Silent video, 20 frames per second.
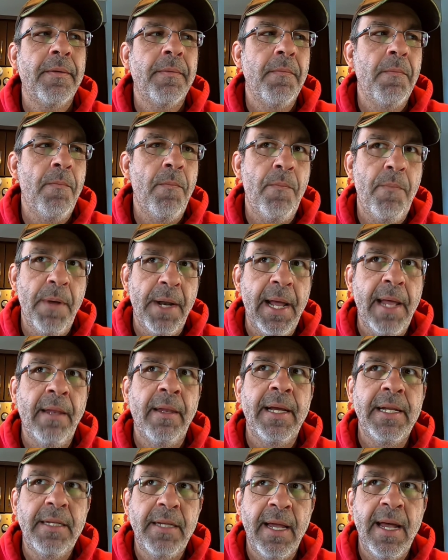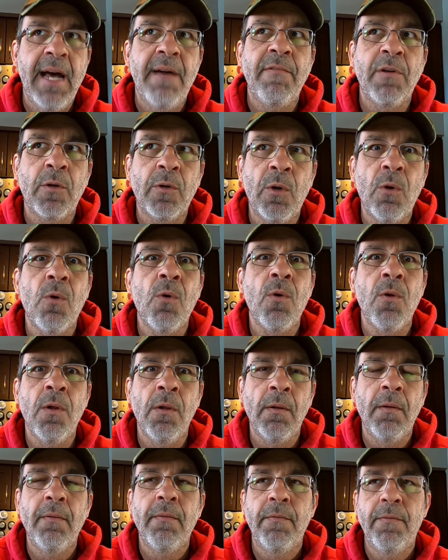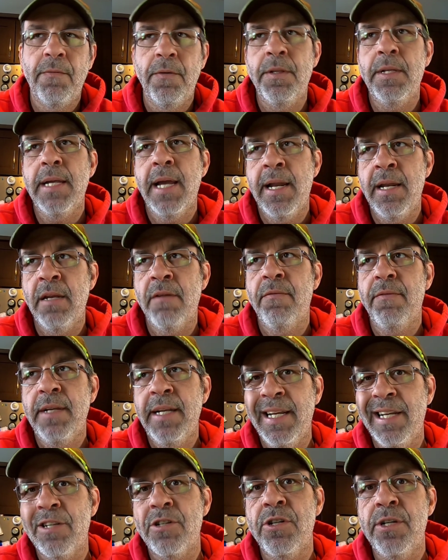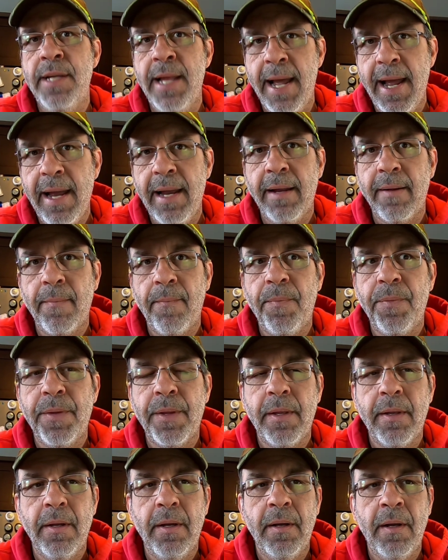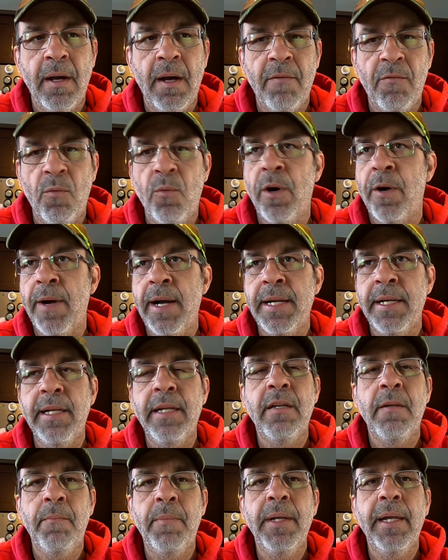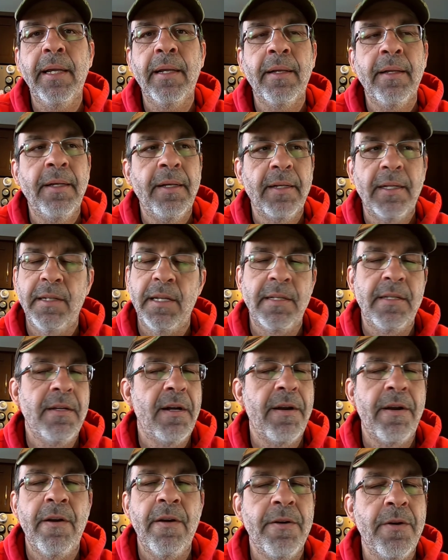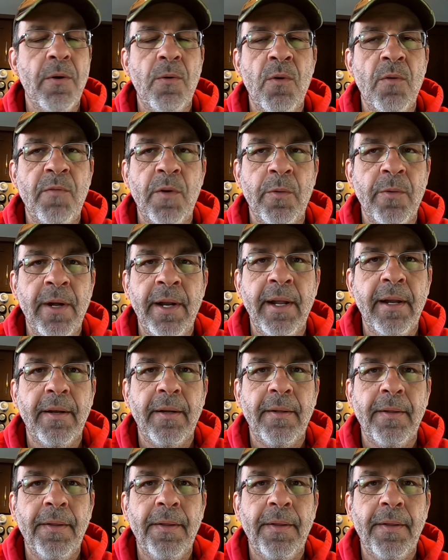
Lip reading: But I like to have a goal for the end of each day of where I need to be, because it's not hard to overrun it.